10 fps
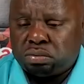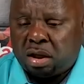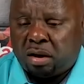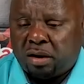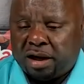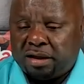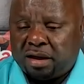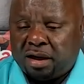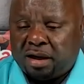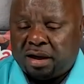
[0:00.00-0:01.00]
All right.
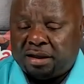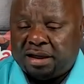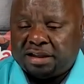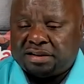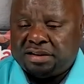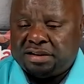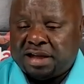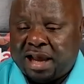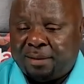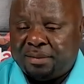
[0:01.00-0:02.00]
Uh, Lex
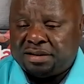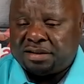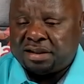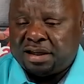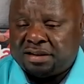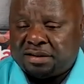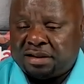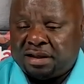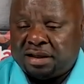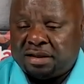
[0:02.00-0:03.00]
Diamond says
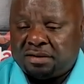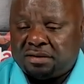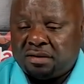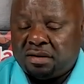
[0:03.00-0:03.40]
again,